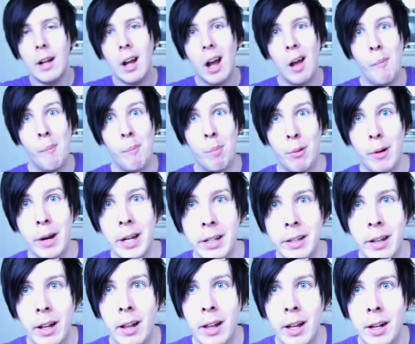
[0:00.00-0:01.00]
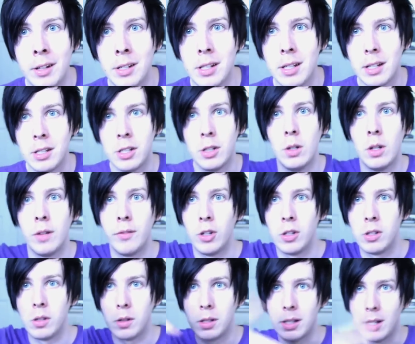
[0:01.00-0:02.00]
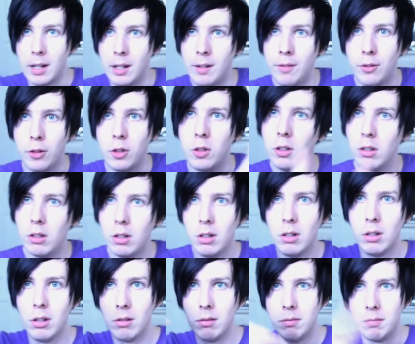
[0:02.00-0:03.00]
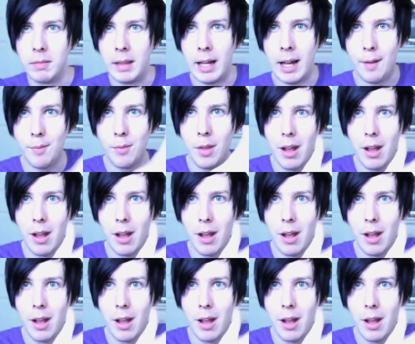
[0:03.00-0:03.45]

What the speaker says: and break their legs. That's a universal sign for that.